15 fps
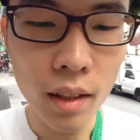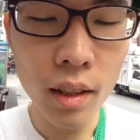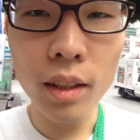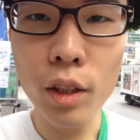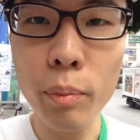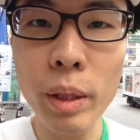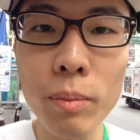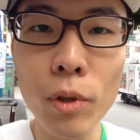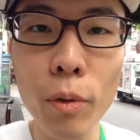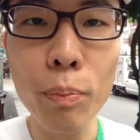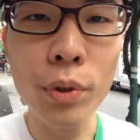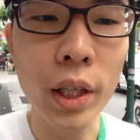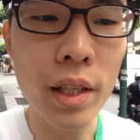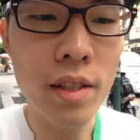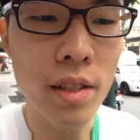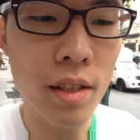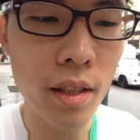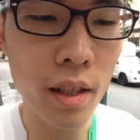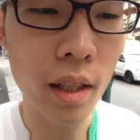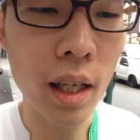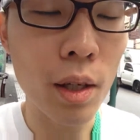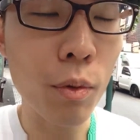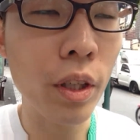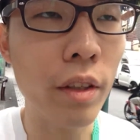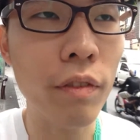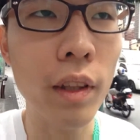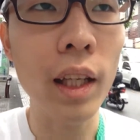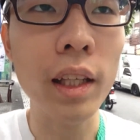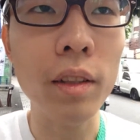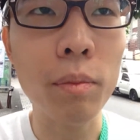a little bit more pricey than I would
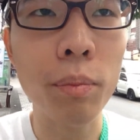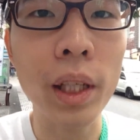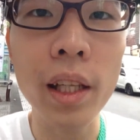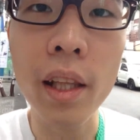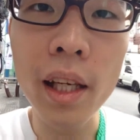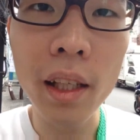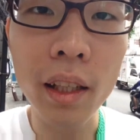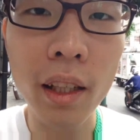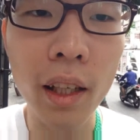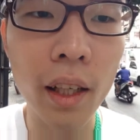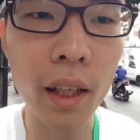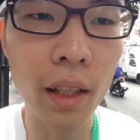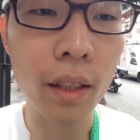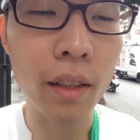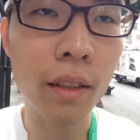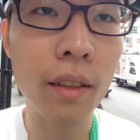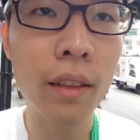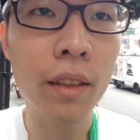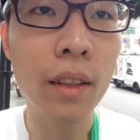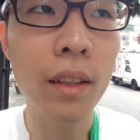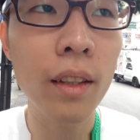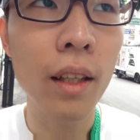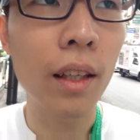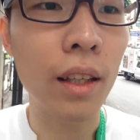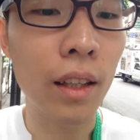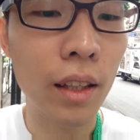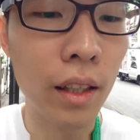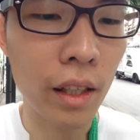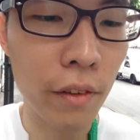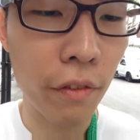have liked. But then again,
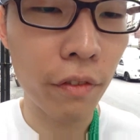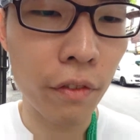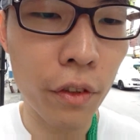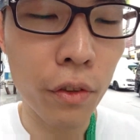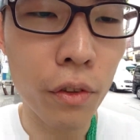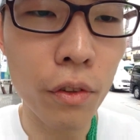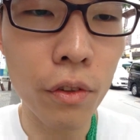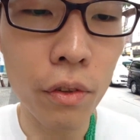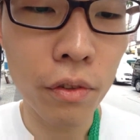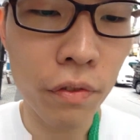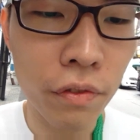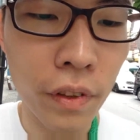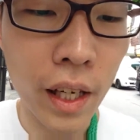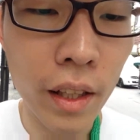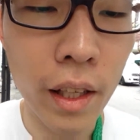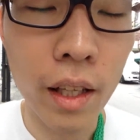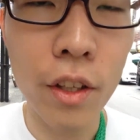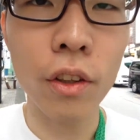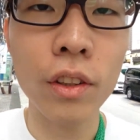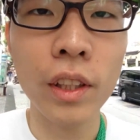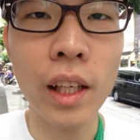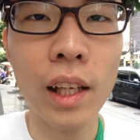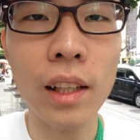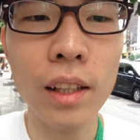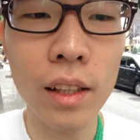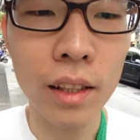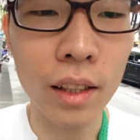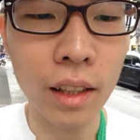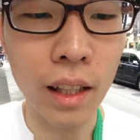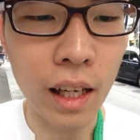uh, if you find that your
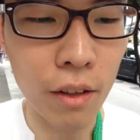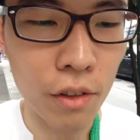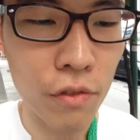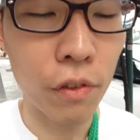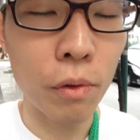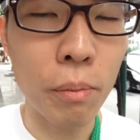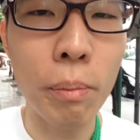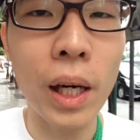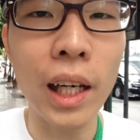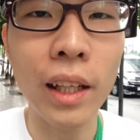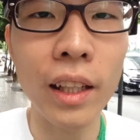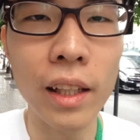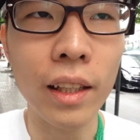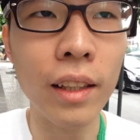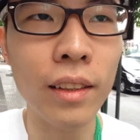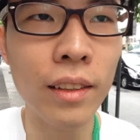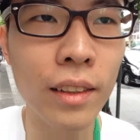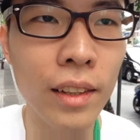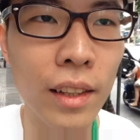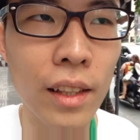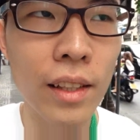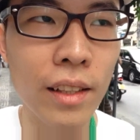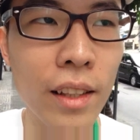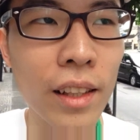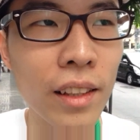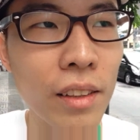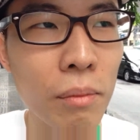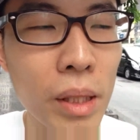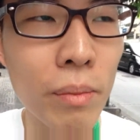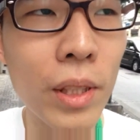tailor allows for bargaining,
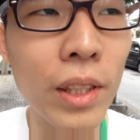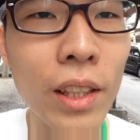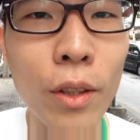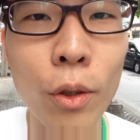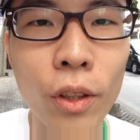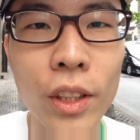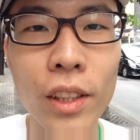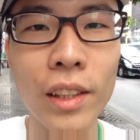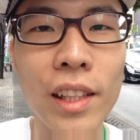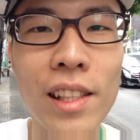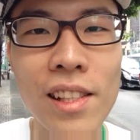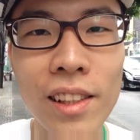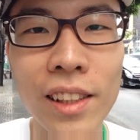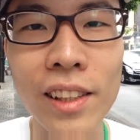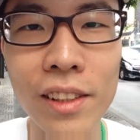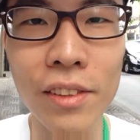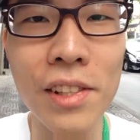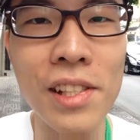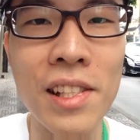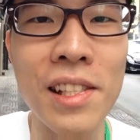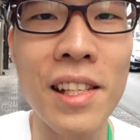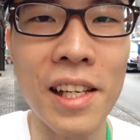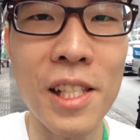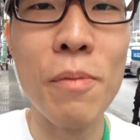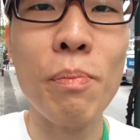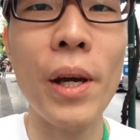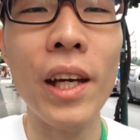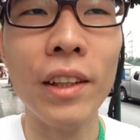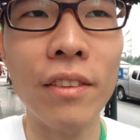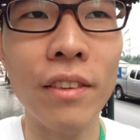then maybe the quality is a little
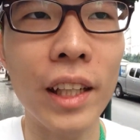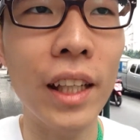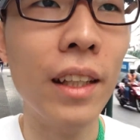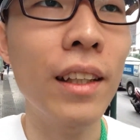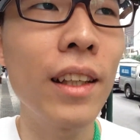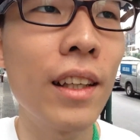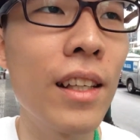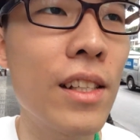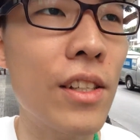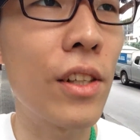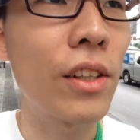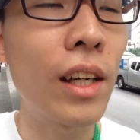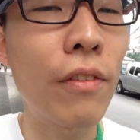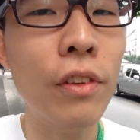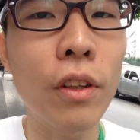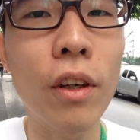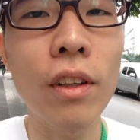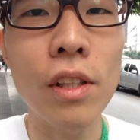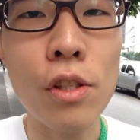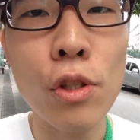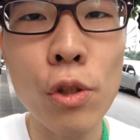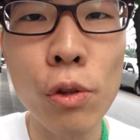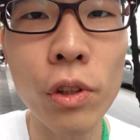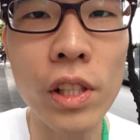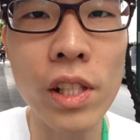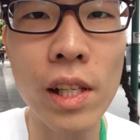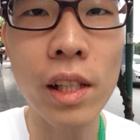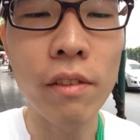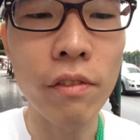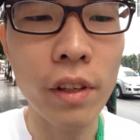suspect, right? So after all, a suit
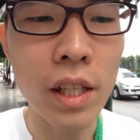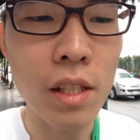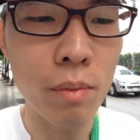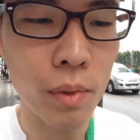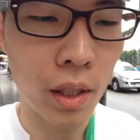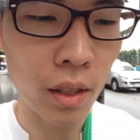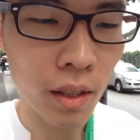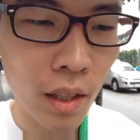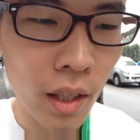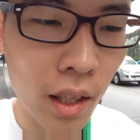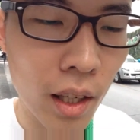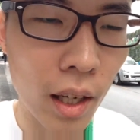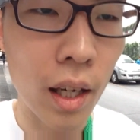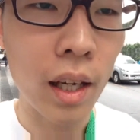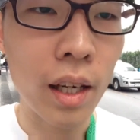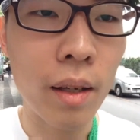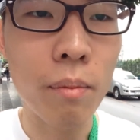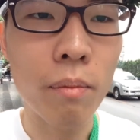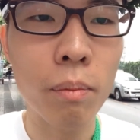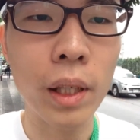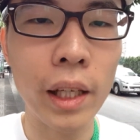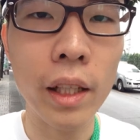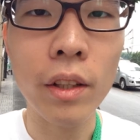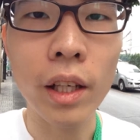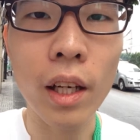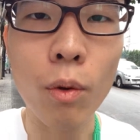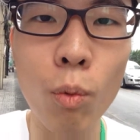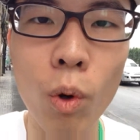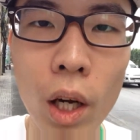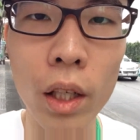is an investment. I'm planning to
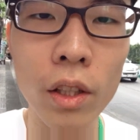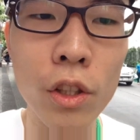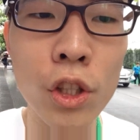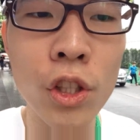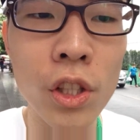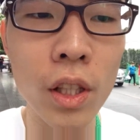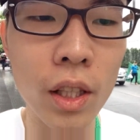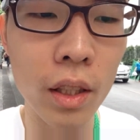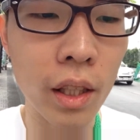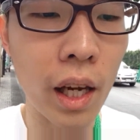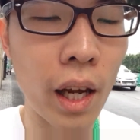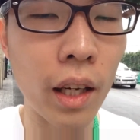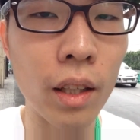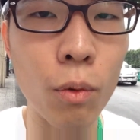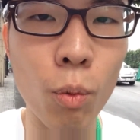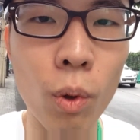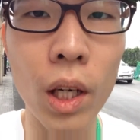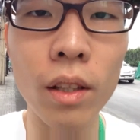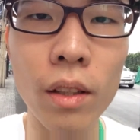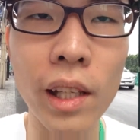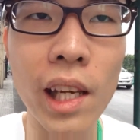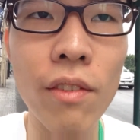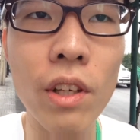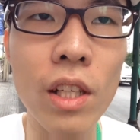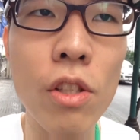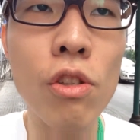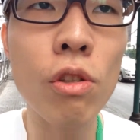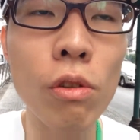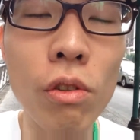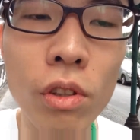get one shirt and one navy
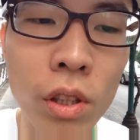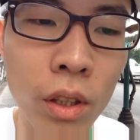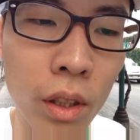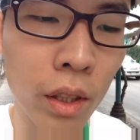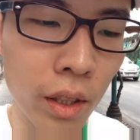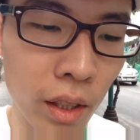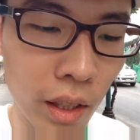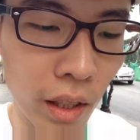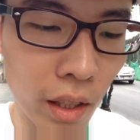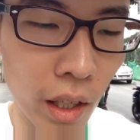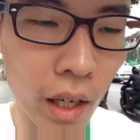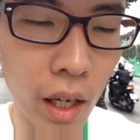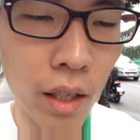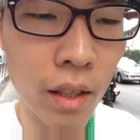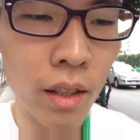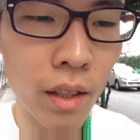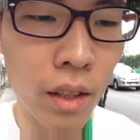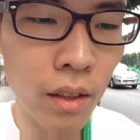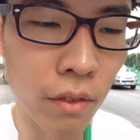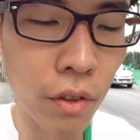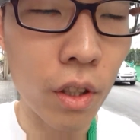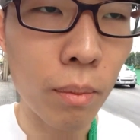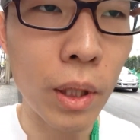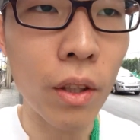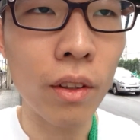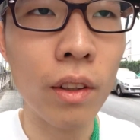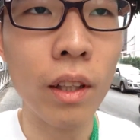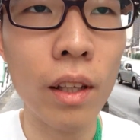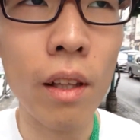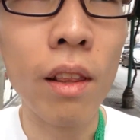suit in the end for
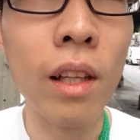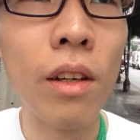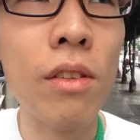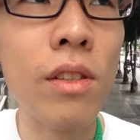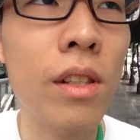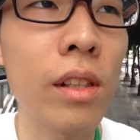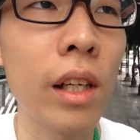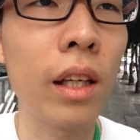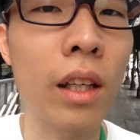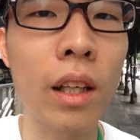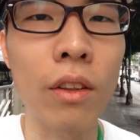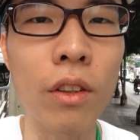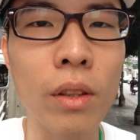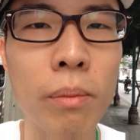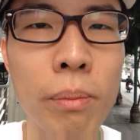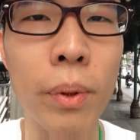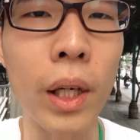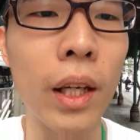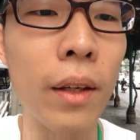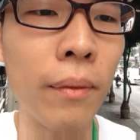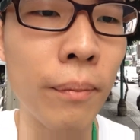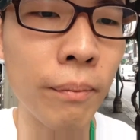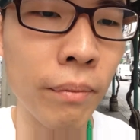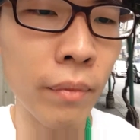about 10,800 baht.